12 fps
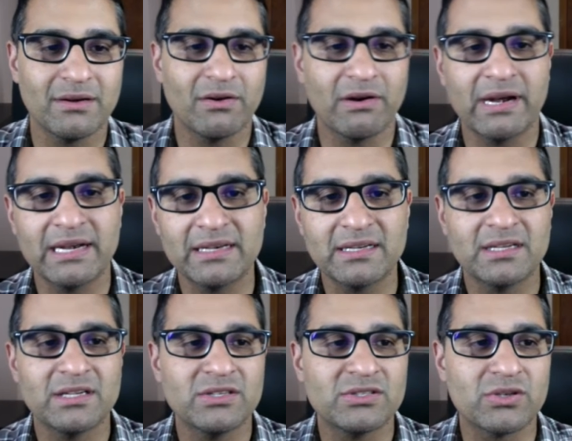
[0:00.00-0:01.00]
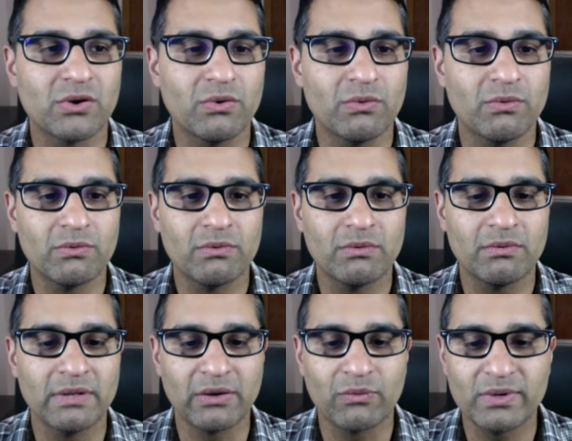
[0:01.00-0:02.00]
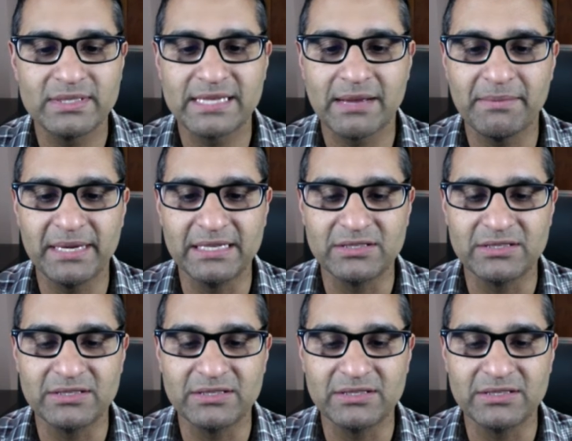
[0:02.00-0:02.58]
All right. So like, what does that mean?